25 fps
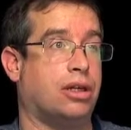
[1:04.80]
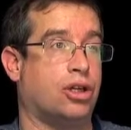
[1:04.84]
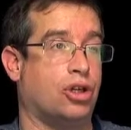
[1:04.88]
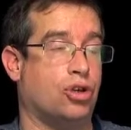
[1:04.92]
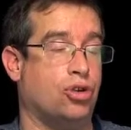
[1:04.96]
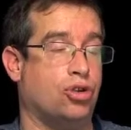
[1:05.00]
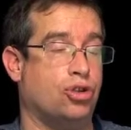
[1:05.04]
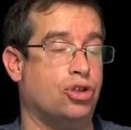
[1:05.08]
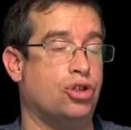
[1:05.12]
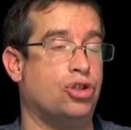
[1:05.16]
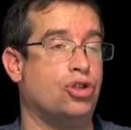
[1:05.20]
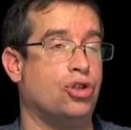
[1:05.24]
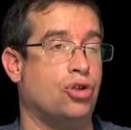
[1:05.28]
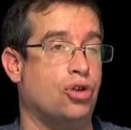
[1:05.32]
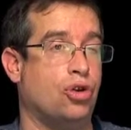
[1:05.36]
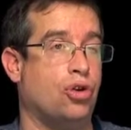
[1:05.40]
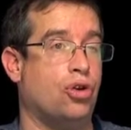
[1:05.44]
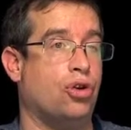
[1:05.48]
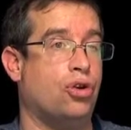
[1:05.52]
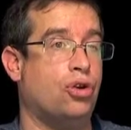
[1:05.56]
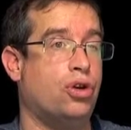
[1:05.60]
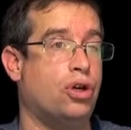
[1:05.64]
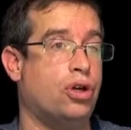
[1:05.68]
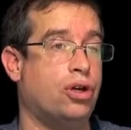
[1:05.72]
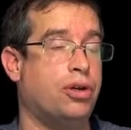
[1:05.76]
could
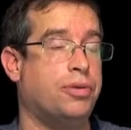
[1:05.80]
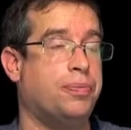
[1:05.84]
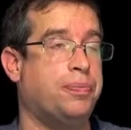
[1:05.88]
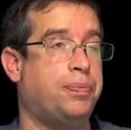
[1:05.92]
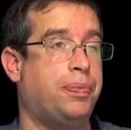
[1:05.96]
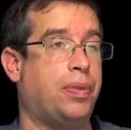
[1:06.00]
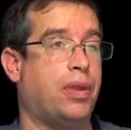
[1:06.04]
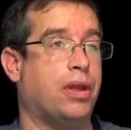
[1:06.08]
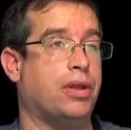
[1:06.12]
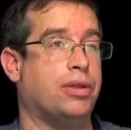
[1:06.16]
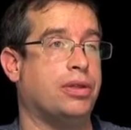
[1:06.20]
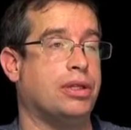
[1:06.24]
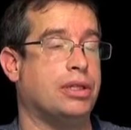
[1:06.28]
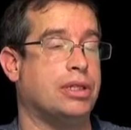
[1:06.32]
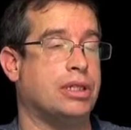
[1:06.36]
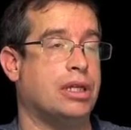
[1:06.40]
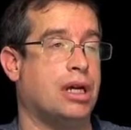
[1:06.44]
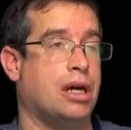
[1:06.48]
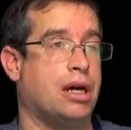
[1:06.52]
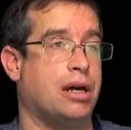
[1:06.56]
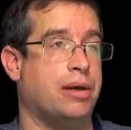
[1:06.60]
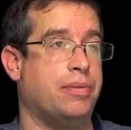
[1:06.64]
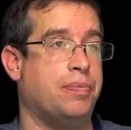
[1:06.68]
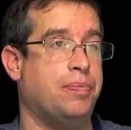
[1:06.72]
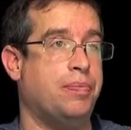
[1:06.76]
talk at the
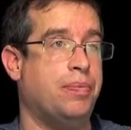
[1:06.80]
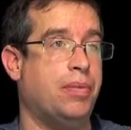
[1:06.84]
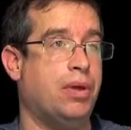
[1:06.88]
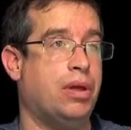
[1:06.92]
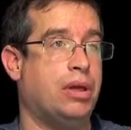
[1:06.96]
time.